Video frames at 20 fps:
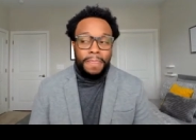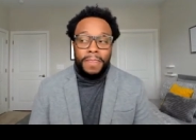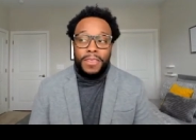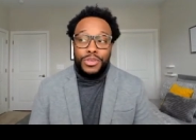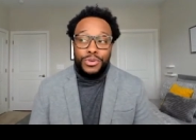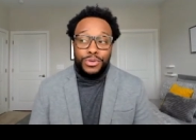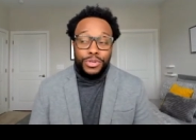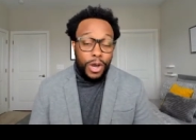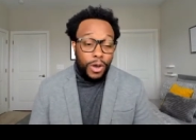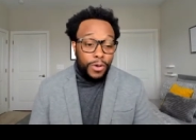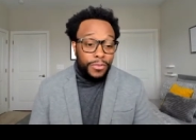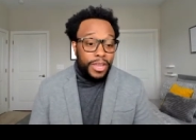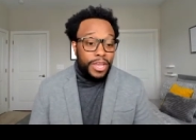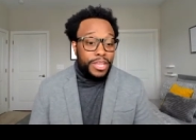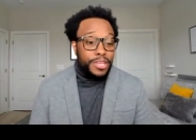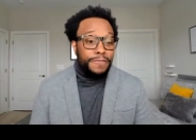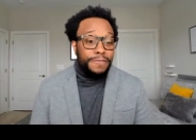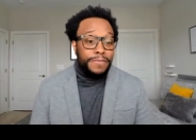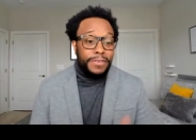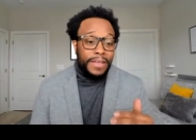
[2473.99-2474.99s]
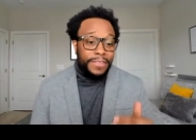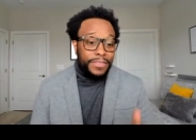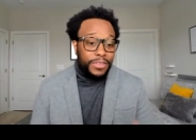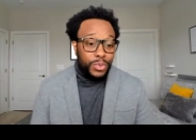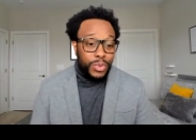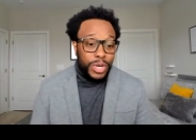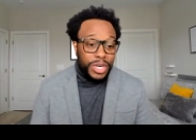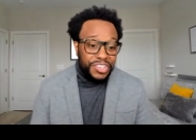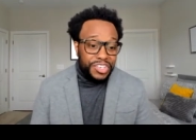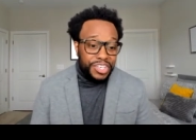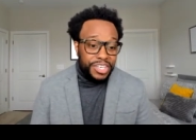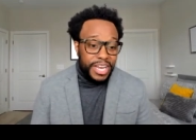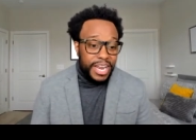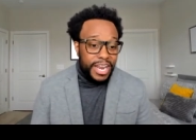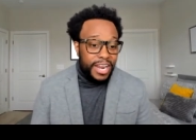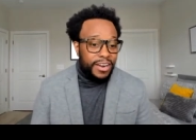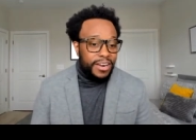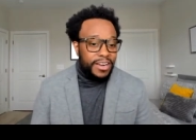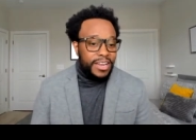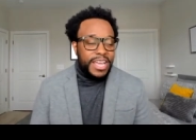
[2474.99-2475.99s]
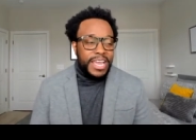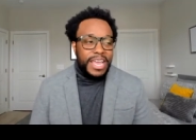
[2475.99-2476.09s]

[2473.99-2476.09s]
You go there, you fill out the questionnaire.